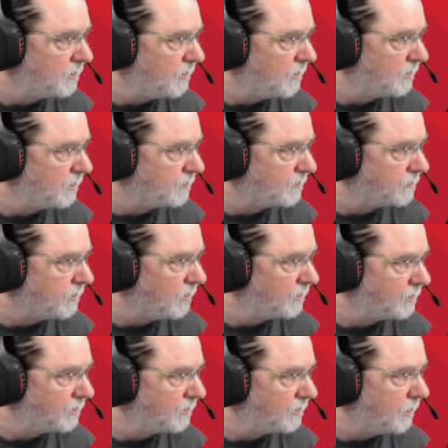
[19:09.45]
I'll just watch
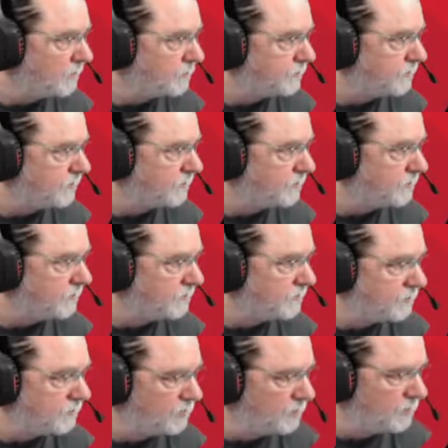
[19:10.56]
it. Oh, it's because I'm in the
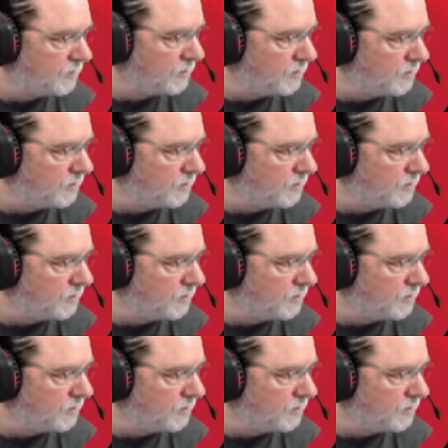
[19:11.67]
studio.